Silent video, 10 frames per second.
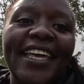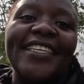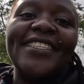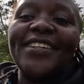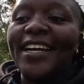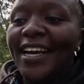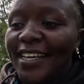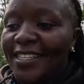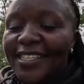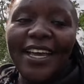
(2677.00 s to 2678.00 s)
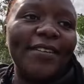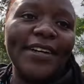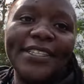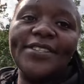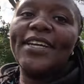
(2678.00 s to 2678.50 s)
So guys, I
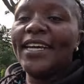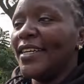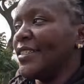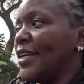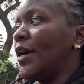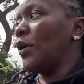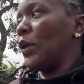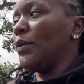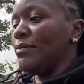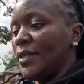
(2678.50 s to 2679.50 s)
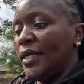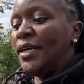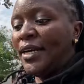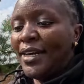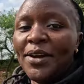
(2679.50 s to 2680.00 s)
want to head home
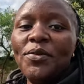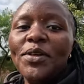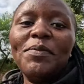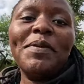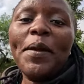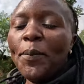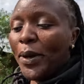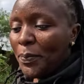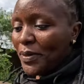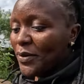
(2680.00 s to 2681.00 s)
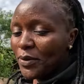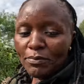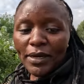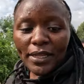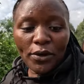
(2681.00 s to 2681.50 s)
with my puppy, with
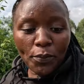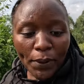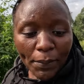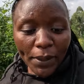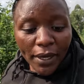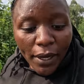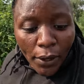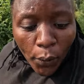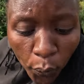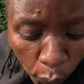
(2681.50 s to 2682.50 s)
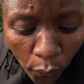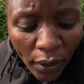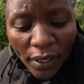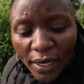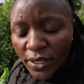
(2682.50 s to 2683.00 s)
my new puppy.
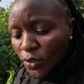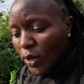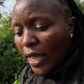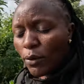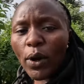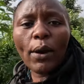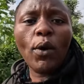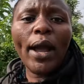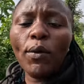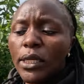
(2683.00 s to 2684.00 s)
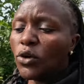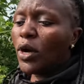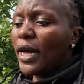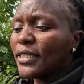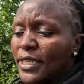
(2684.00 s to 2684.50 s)
So I will go
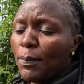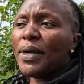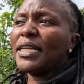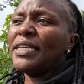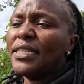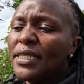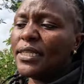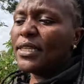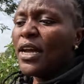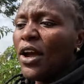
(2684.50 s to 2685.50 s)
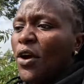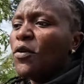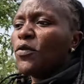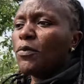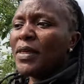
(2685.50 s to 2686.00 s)
and separate it
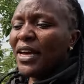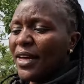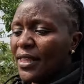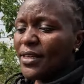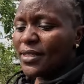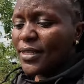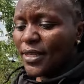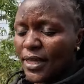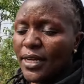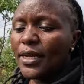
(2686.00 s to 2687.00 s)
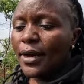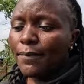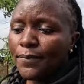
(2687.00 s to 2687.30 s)
from the others. Then